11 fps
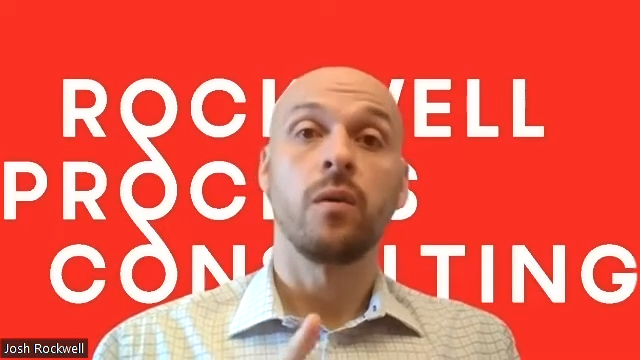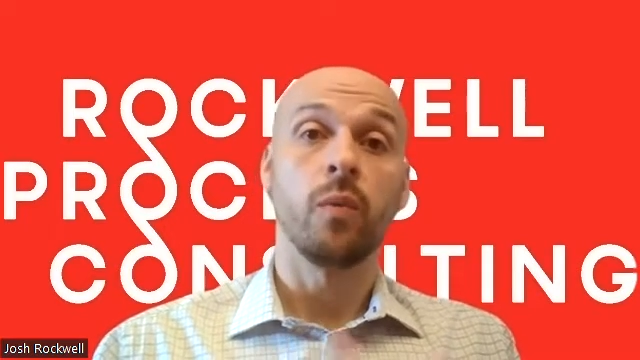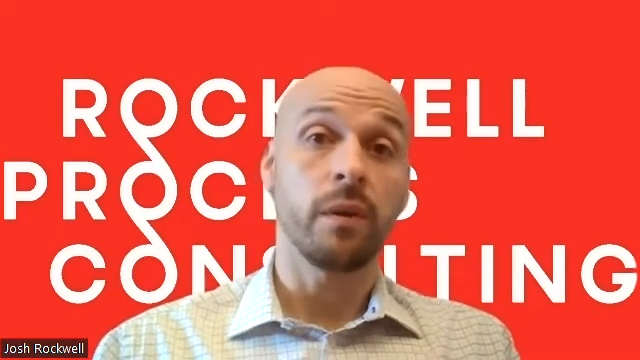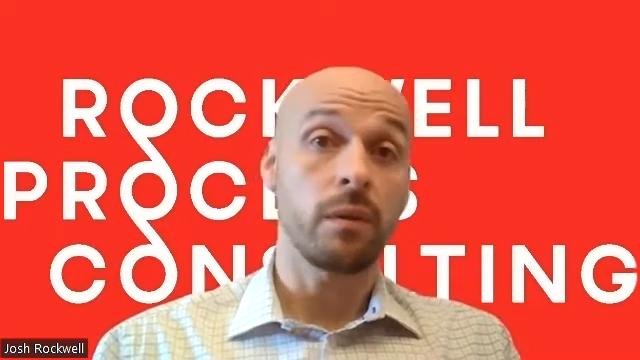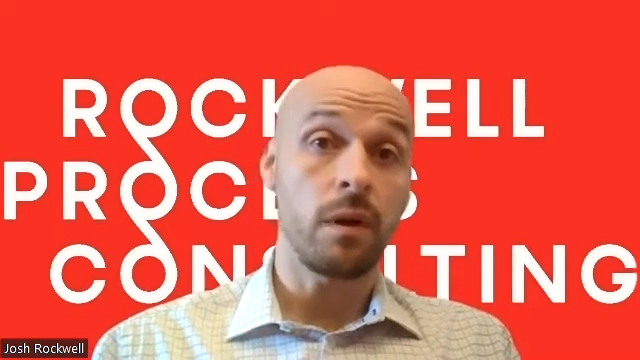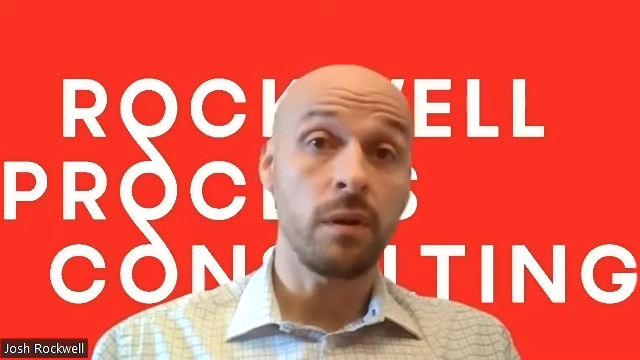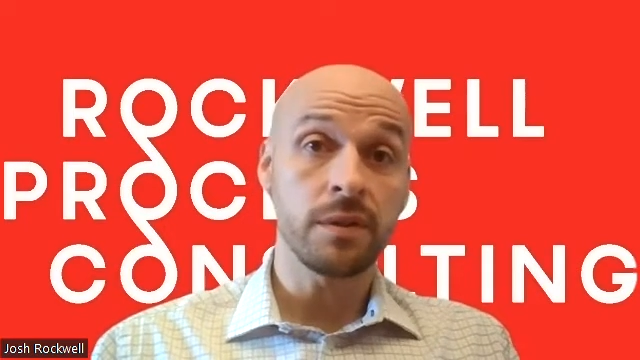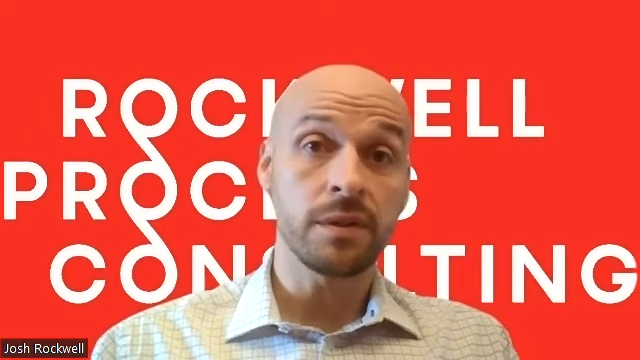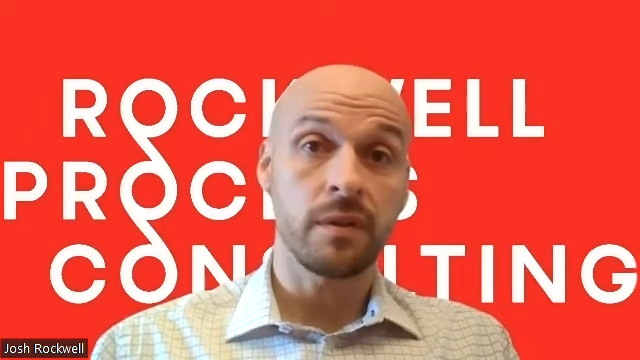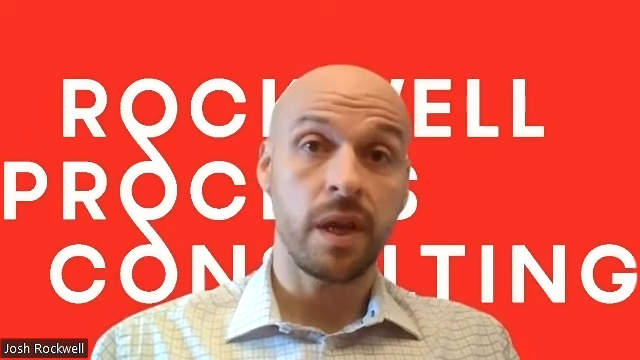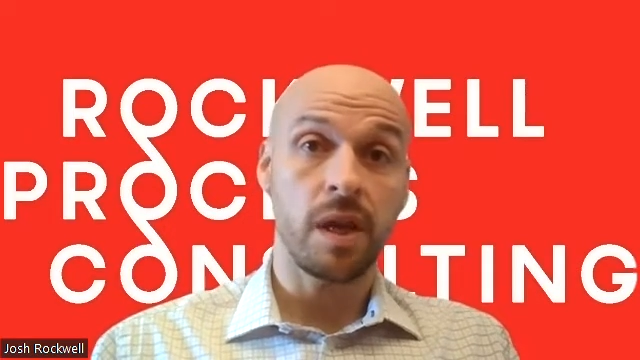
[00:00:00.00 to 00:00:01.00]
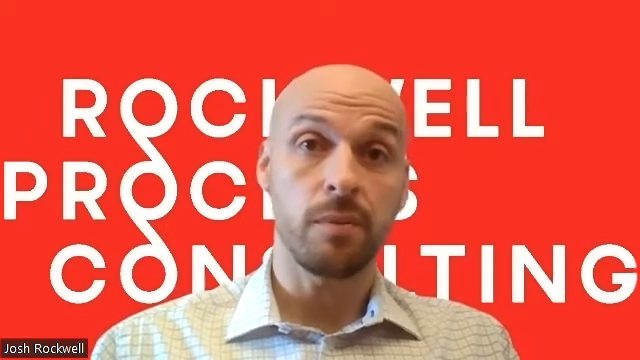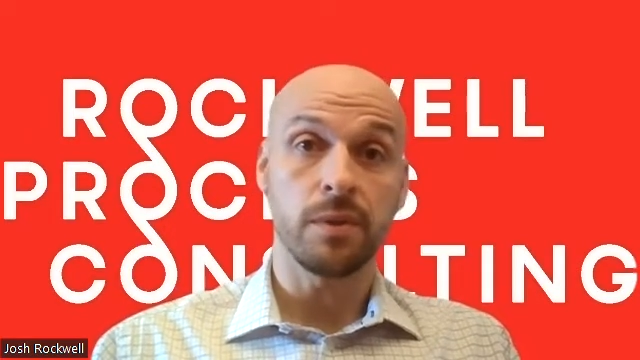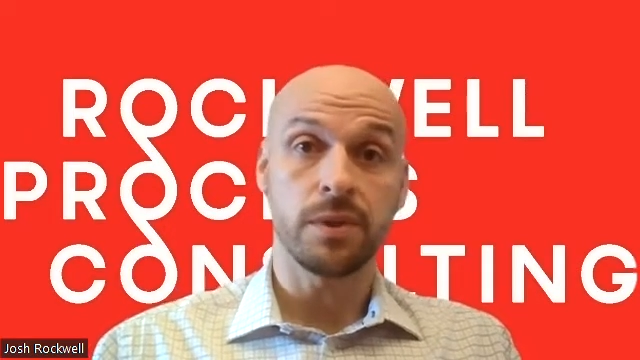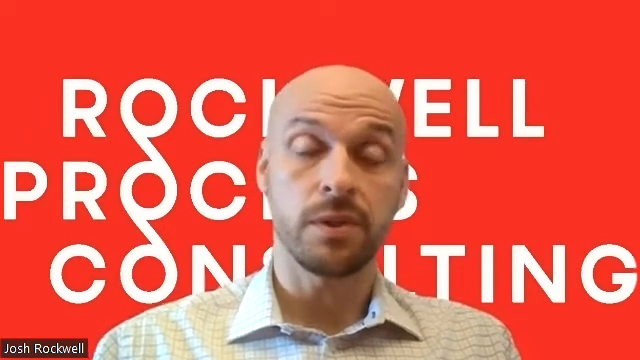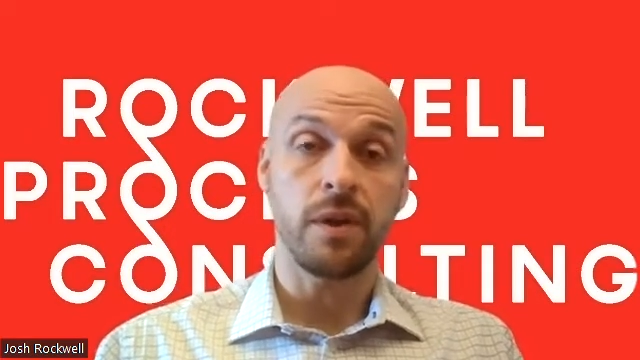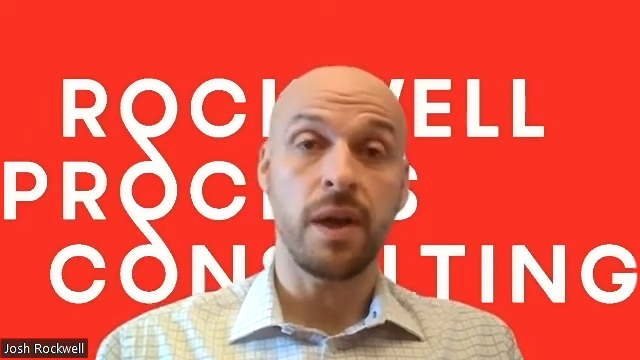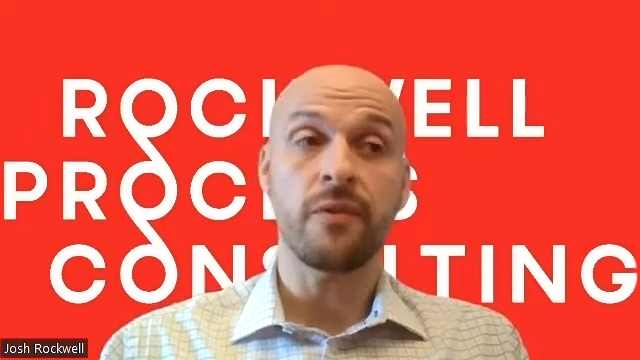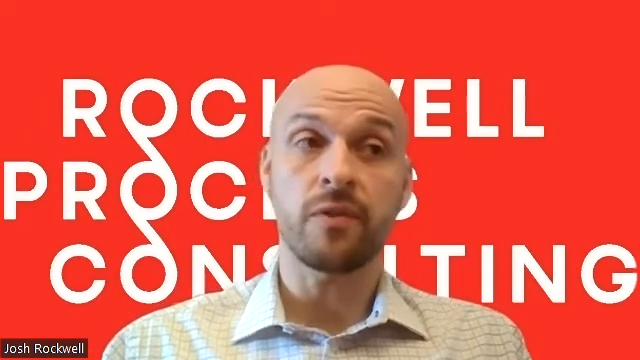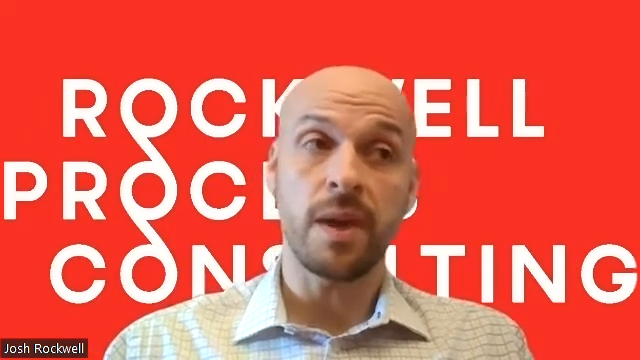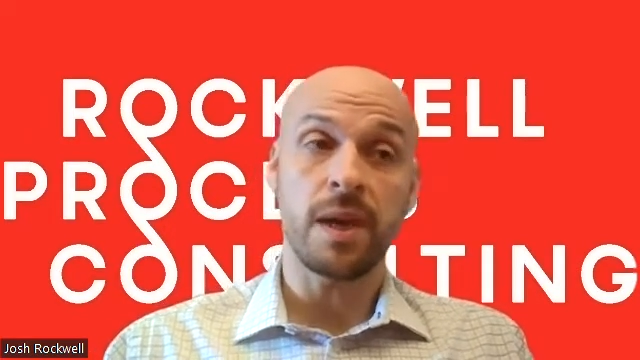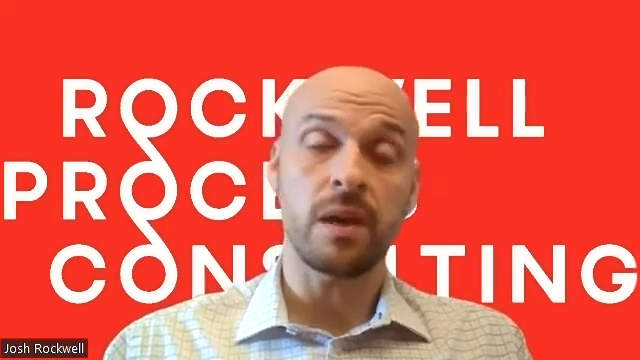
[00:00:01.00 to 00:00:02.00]
We were also able to,
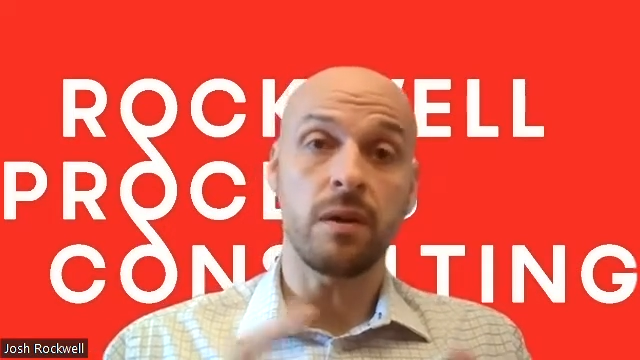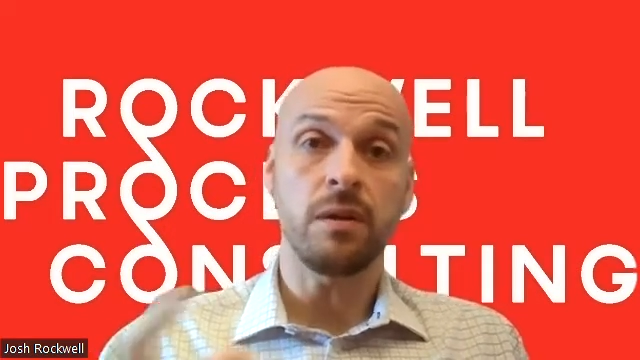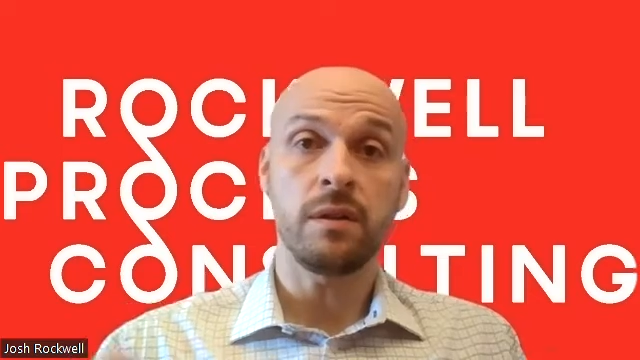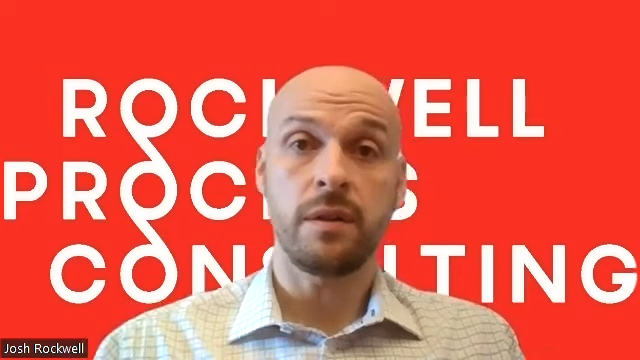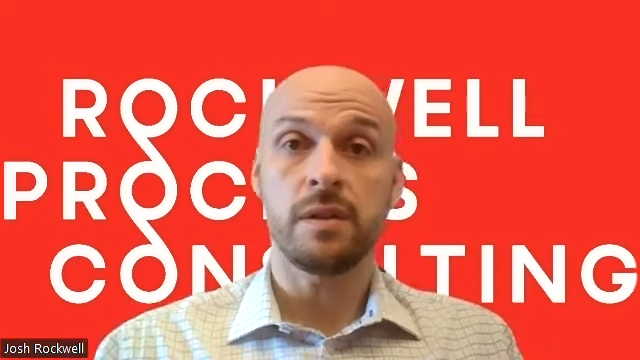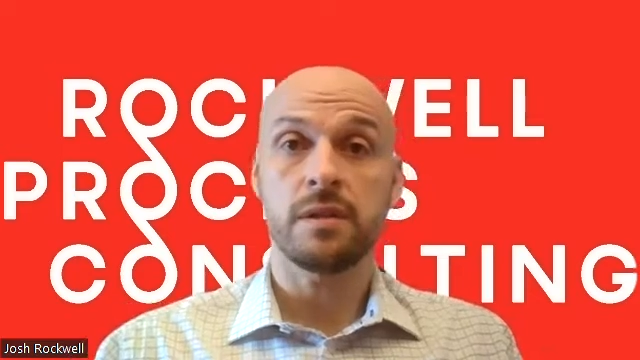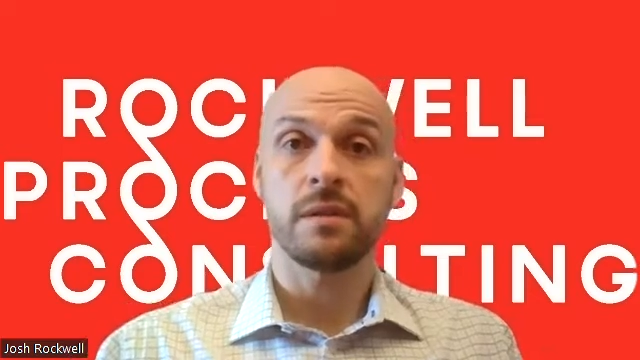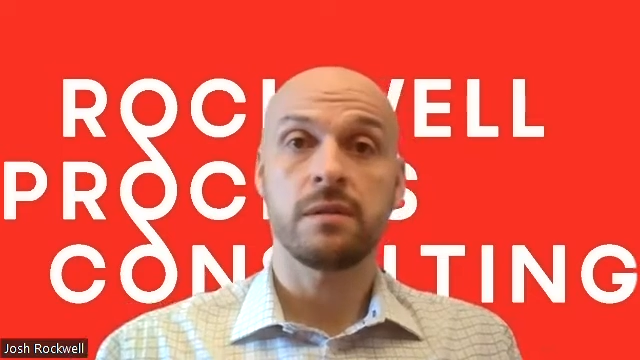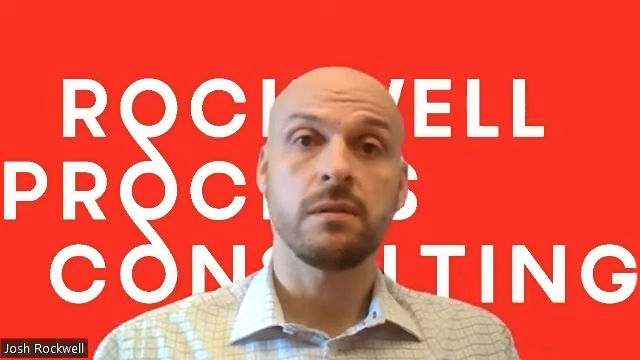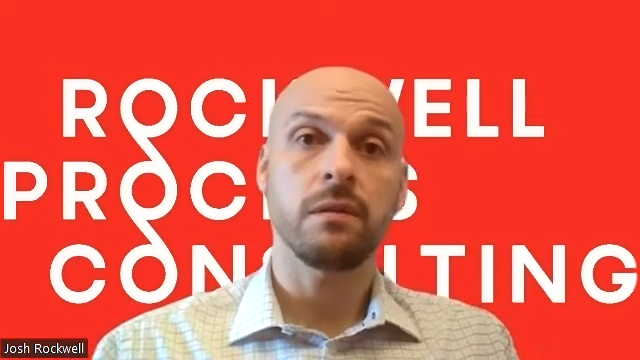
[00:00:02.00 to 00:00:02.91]
after making all of these